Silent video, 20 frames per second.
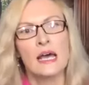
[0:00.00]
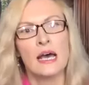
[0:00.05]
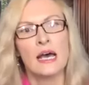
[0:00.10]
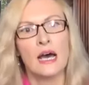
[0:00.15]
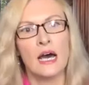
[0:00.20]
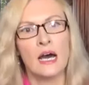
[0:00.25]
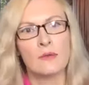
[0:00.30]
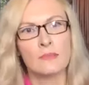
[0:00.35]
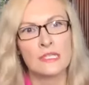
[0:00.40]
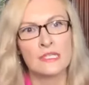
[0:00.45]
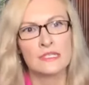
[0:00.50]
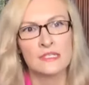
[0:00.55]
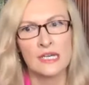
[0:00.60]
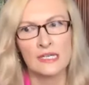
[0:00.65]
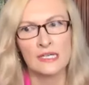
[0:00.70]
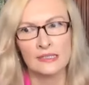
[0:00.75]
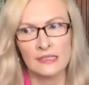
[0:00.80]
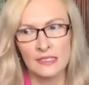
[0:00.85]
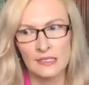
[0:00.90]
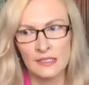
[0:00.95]
Um, is
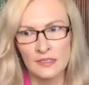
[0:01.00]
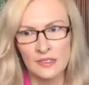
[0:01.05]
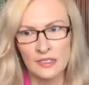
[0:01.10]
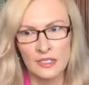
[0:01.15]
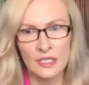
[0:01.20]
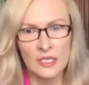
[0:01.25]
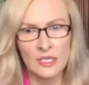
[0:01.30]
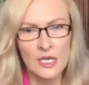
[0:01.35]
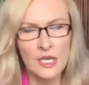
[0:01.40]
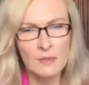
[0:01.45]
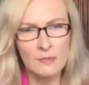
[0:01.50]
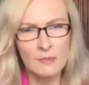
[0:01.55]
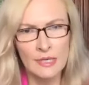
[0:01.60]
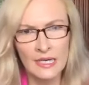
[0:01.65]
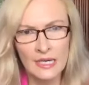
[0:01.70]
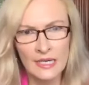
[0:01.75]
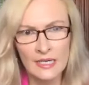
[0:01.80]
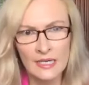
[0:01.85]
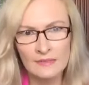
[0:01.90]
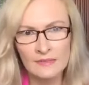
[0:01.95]
not easy. But I
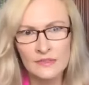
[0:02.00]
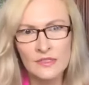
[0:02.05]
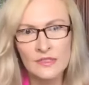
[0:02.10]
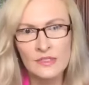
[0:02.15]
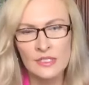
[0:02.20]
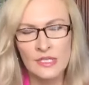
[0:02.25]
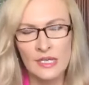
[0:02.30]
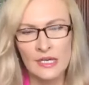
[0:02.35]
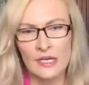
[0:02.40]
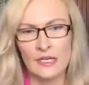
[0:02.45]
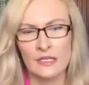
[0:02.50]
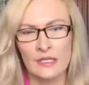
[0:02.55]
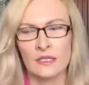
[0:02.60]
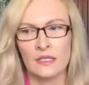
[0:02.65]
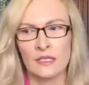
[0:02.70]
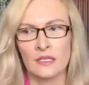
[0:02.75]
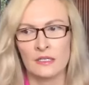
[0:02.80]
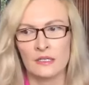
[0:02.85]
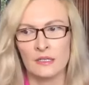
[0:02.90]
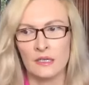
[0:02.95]
have to say
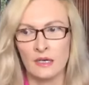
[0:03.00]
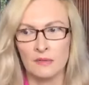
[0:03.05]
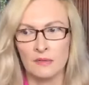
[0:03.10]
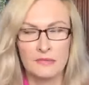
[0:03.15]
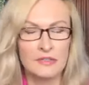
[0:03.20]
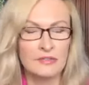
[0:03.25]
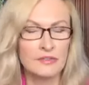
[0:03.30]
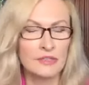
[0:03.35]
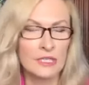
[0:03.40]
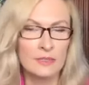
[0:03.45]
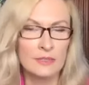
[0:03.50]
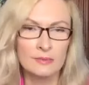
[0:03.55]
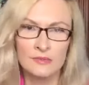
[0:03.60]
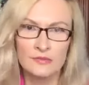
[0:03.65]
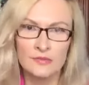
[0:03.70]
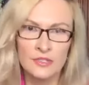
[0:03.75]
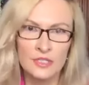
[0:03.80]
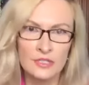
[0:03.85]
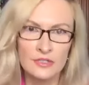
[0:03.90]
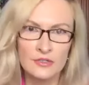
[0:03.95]
that um, even a couple of
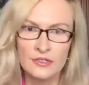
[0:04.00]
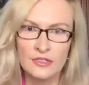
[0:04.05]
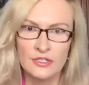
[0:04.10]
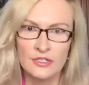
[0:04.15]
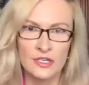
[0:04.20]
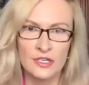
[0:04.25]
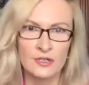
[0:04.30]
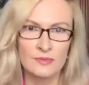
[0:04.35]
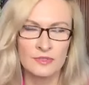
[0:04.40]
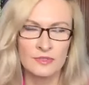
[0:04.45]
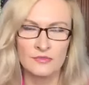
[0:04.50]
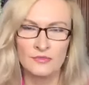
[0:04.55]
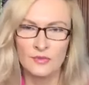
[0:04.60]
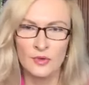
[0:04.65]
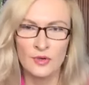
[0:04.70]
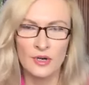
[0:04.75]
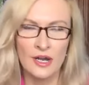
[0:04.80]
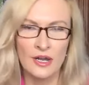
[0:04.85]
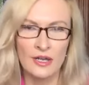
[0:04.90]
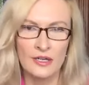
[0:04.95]
years ago,
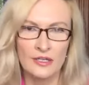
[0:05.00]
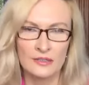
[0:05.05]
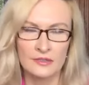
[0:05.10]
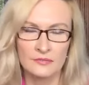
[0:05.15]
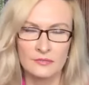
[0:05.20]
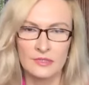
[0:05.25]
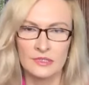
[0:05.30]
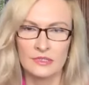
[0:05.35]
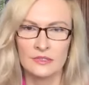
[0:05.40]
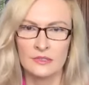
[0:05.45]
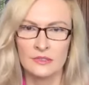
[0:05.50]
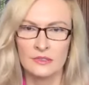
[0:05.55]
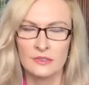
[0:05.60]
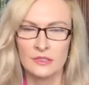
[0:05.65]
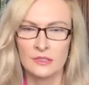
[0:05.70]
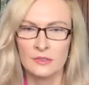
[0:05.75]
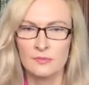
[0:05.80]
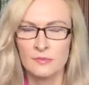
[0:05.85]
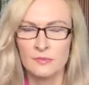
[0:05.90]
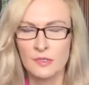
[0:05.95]
before I had written
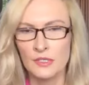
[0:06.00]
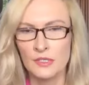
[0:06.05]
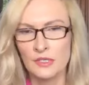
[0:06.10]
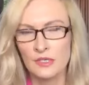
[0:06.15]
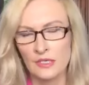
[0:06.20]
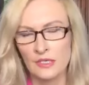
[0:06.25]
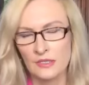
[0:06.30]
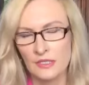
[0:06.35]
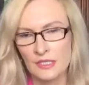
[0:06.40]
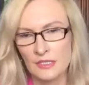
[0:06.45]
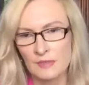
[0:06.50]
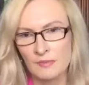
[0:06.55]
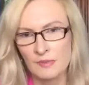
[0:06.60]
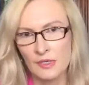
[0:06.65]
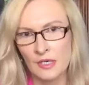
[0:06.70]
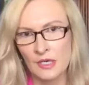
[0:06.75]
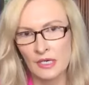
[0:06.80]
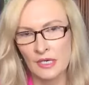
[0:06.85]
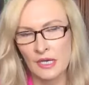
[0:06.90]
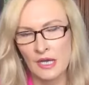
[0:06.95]
uh, this
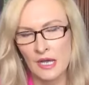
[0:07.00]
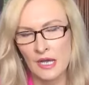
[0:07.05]
book,